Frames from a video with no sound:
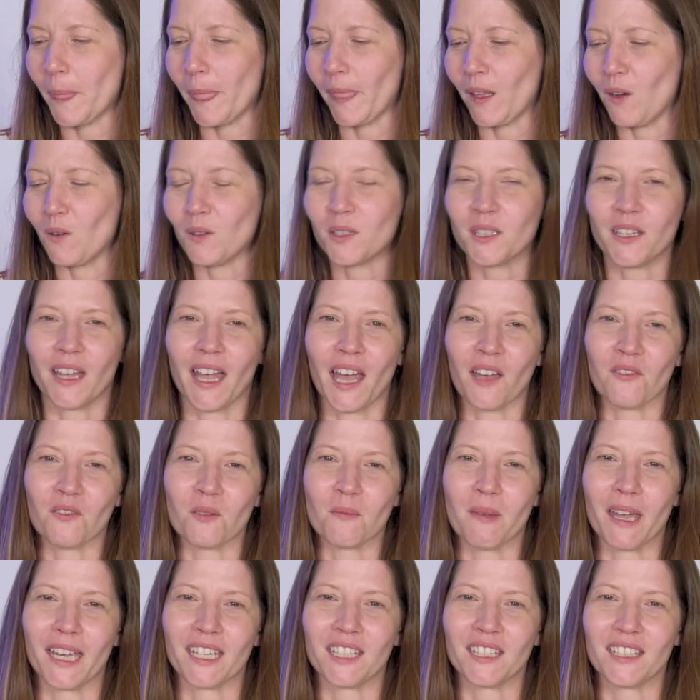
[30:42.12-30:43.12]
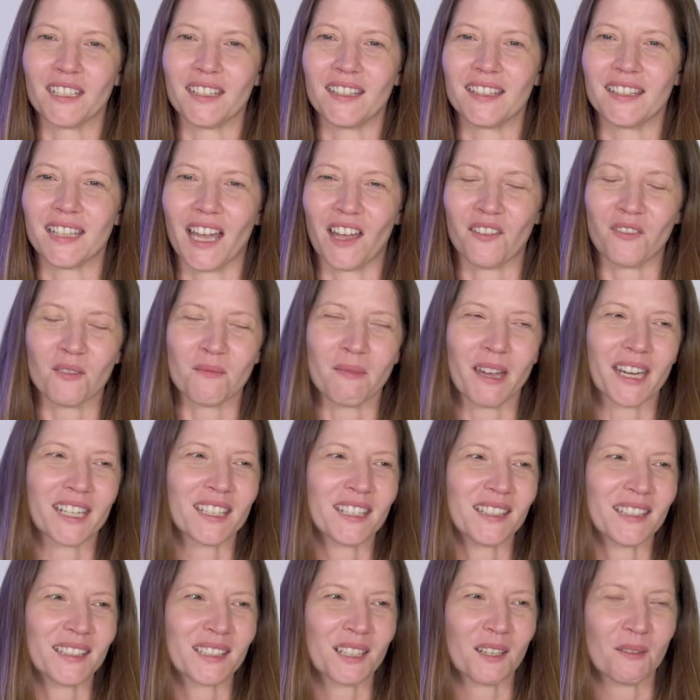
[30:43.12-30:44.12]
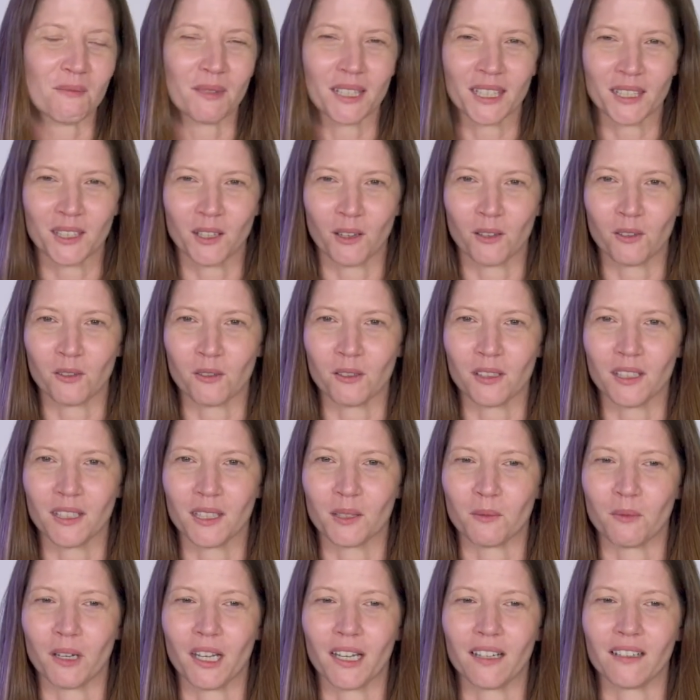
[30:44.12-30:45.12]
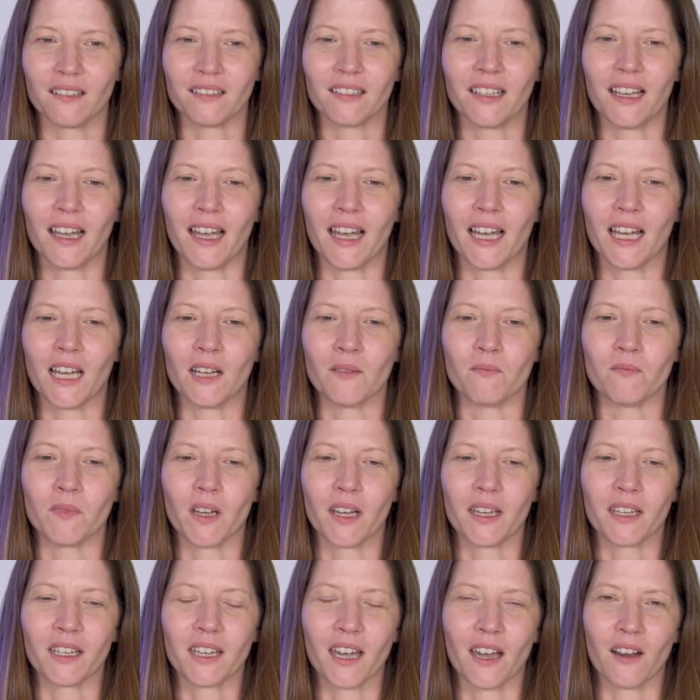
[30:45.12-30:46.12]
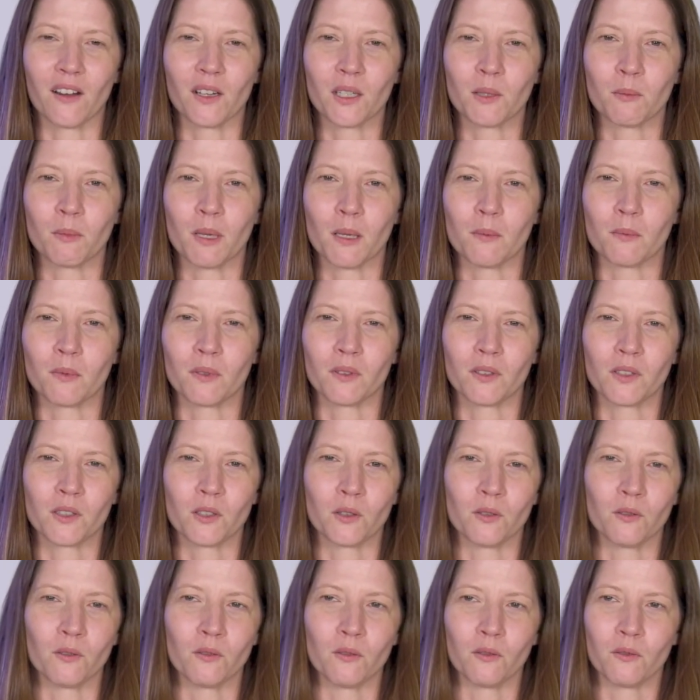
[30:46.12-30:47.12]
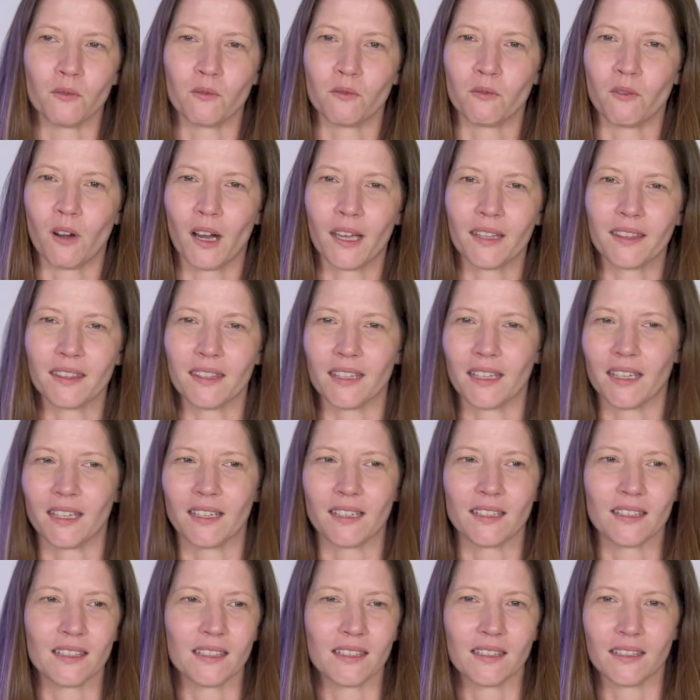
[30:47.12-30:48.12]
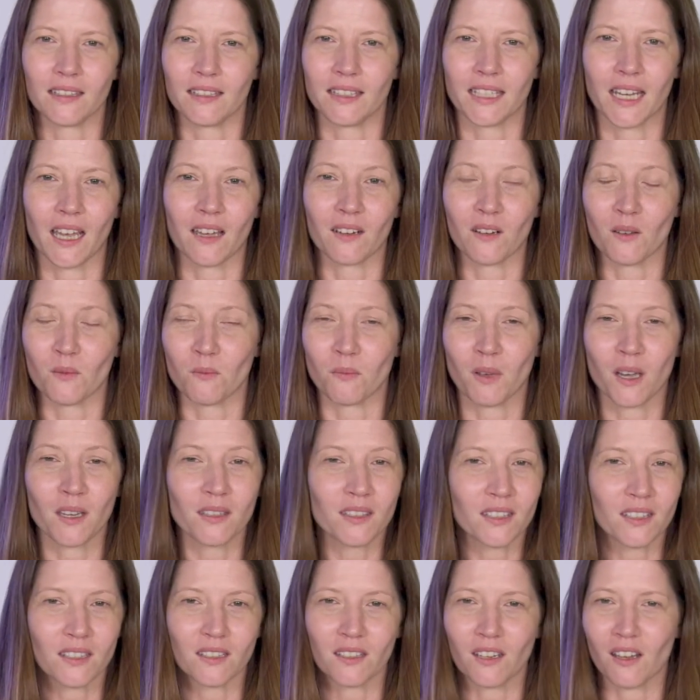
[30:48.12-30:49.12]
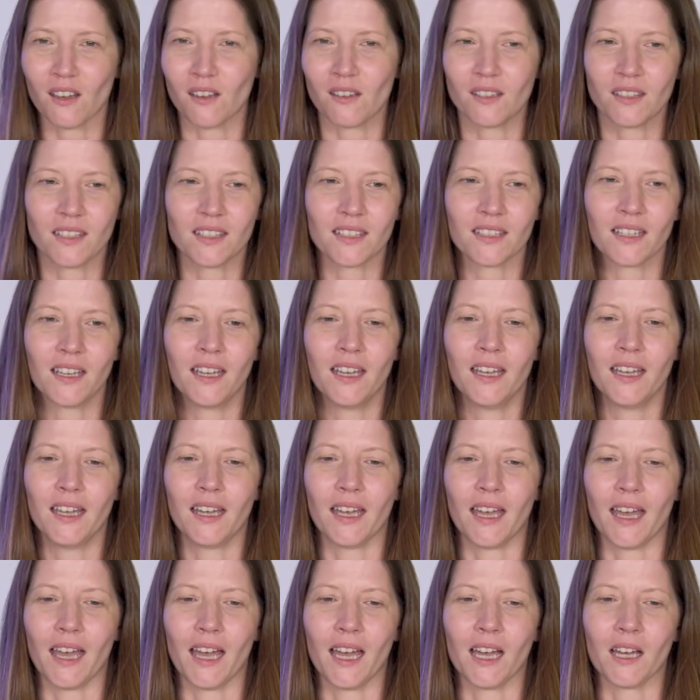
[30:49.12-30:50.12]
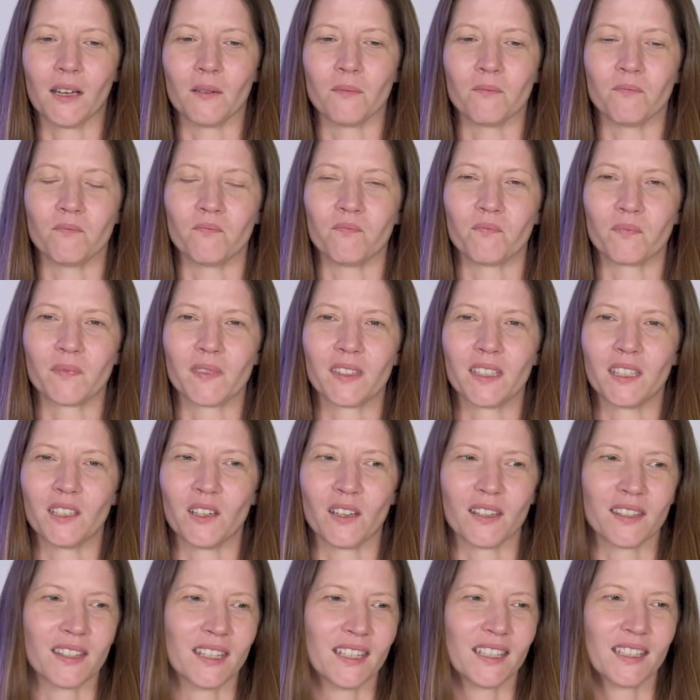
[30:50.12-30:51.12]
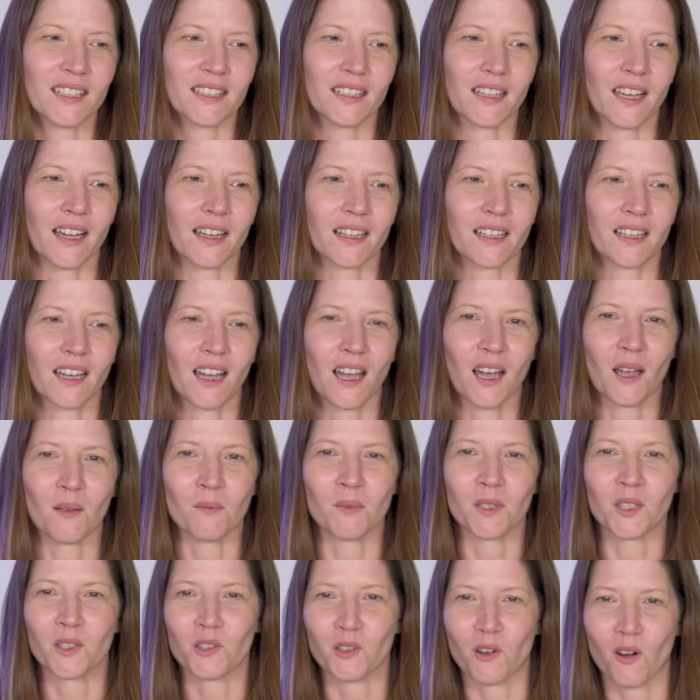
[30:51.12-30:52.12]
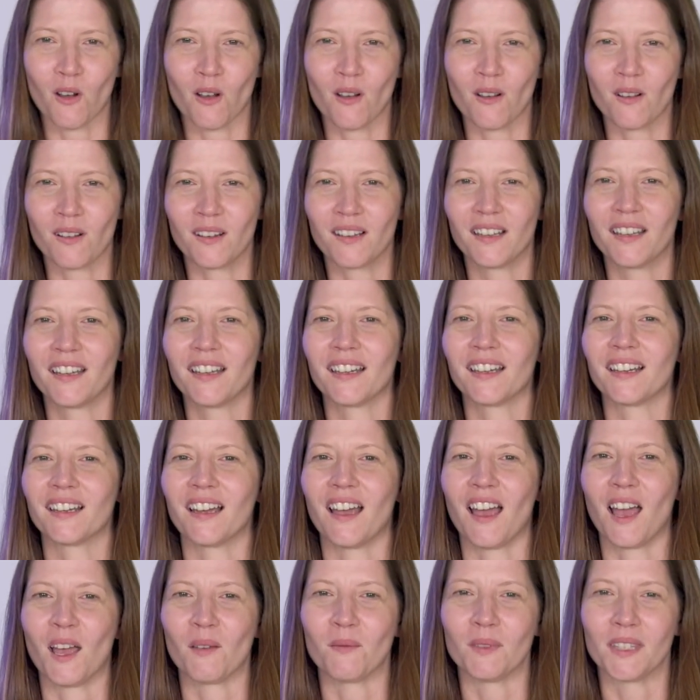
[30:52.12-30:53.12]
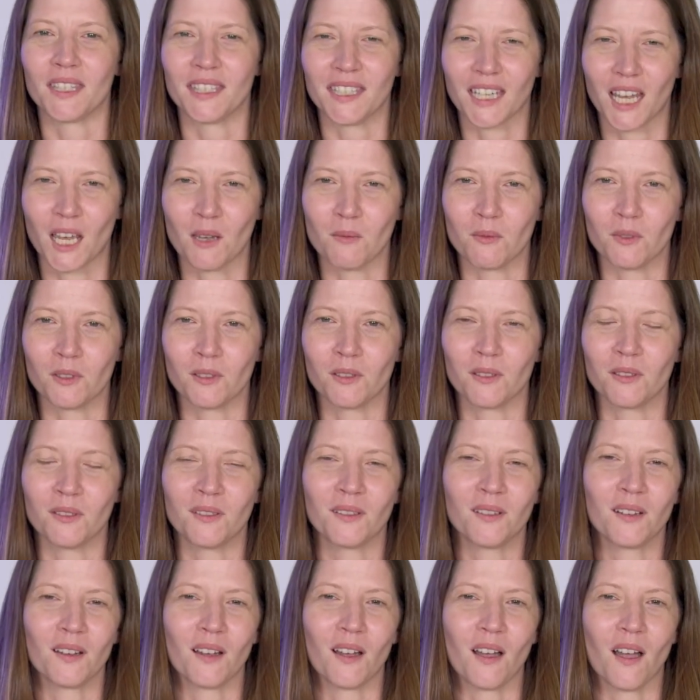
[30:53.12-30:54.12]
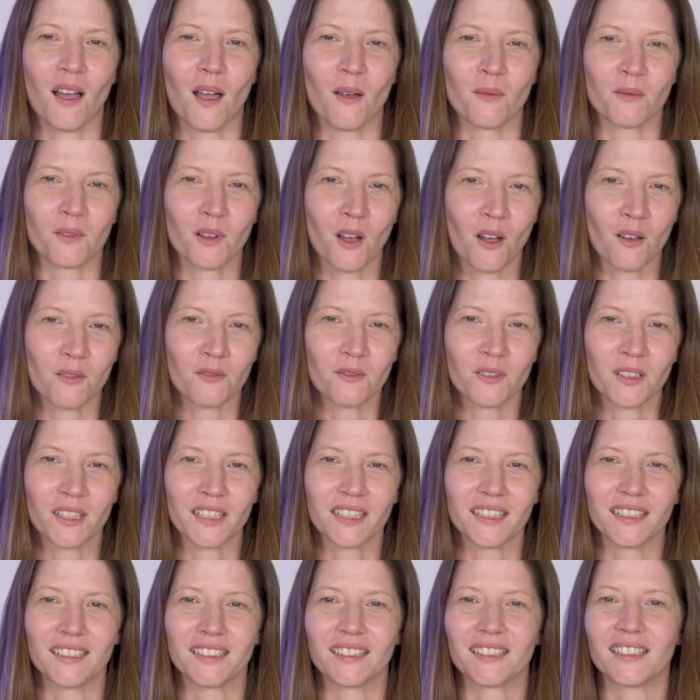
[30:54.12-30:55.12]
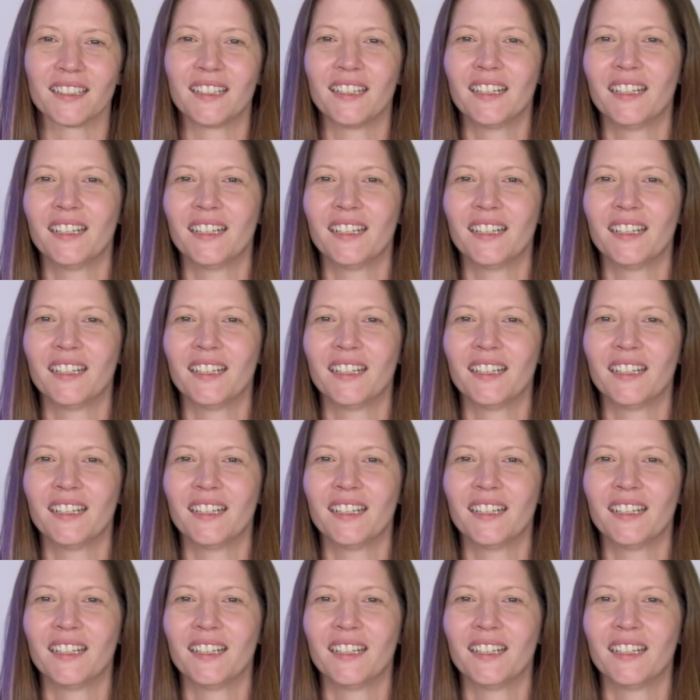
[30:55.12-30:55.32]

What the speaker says: Also affirmations. Affirmations can be so good as well. I encourage people to write things down on post-it notes. Things like I'm strong, I'm stable, I'm confident,